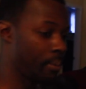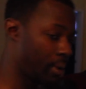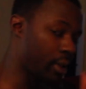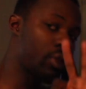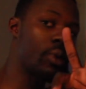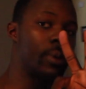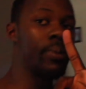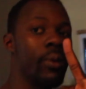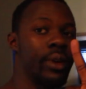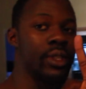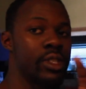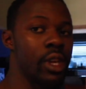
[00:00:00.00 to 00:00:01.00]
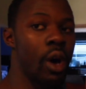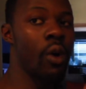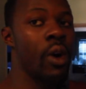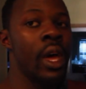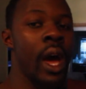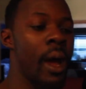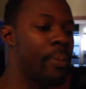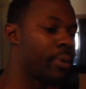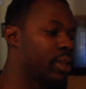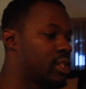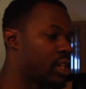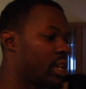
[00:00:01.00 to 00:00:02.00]
by 3 points. So I
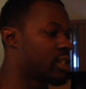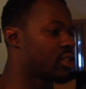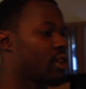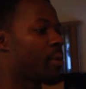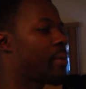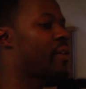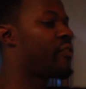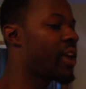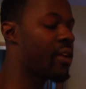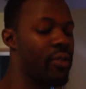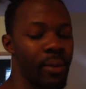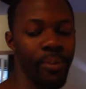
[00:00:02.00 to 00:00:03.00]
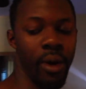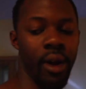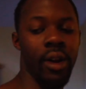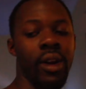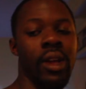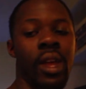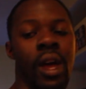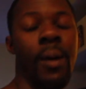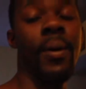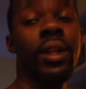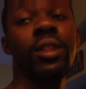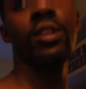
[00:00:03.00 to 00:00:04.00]
appreciate y'all. My favorite part
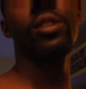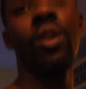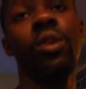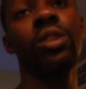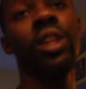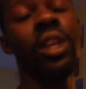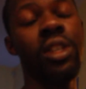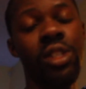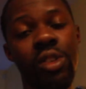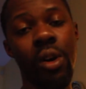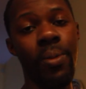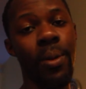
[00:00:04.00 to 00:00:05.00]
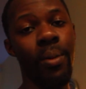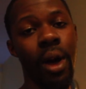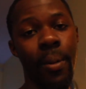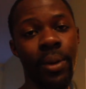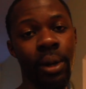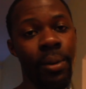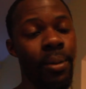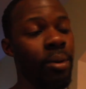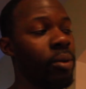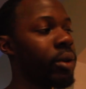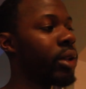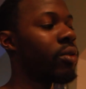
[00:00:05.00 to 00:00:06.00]
about this whole thing is showing people how many
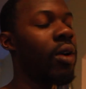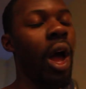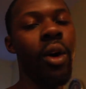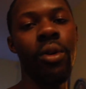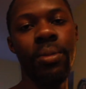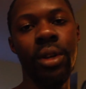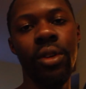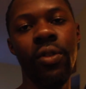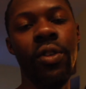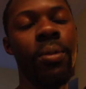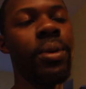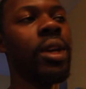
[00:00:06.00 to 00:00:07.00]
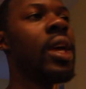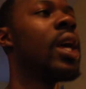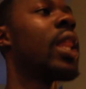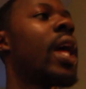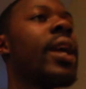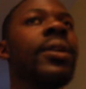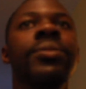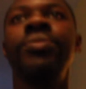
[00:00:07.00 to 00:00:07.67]
people really rock with me. You feel me? Like,